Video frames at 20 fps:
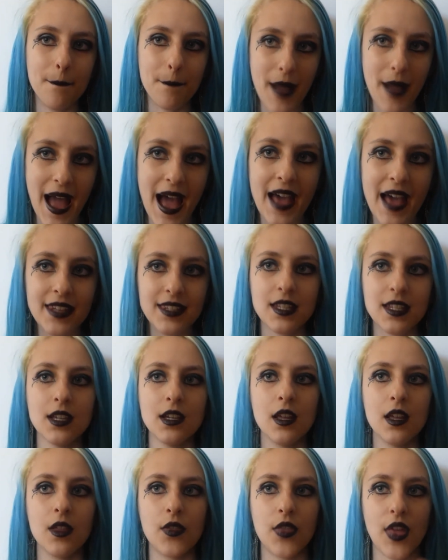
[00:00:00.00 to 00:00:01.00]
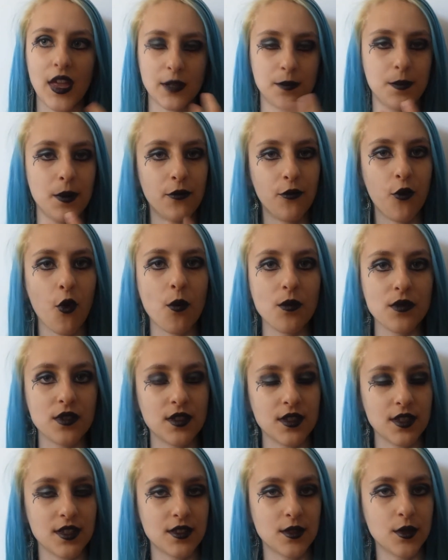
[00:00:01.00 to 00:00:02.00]
band that performs
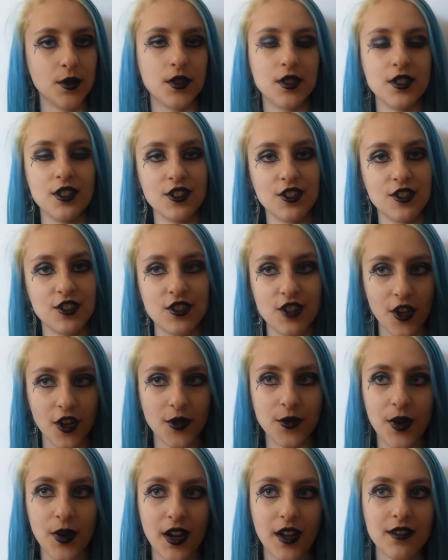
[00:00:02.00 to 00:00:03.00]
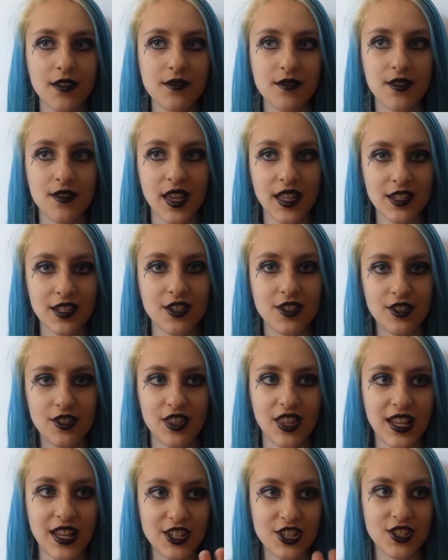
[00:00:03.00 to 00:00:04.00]
this certain genre, that
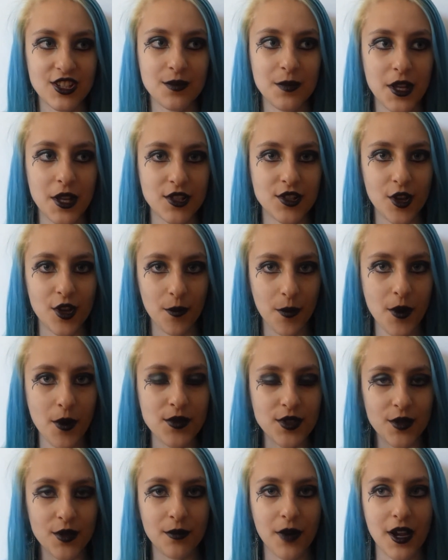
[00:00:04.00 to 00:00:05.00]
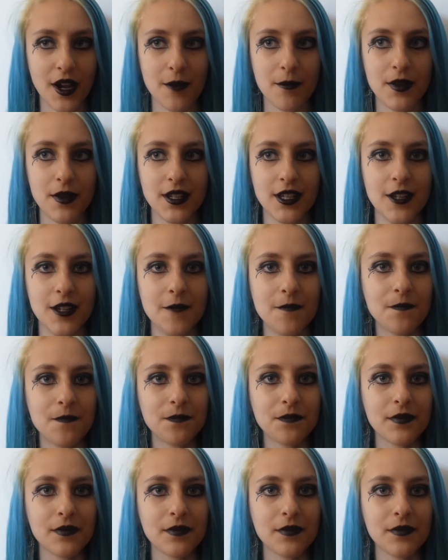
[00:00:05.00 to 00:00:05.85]
just makes you a poser, in my opinion.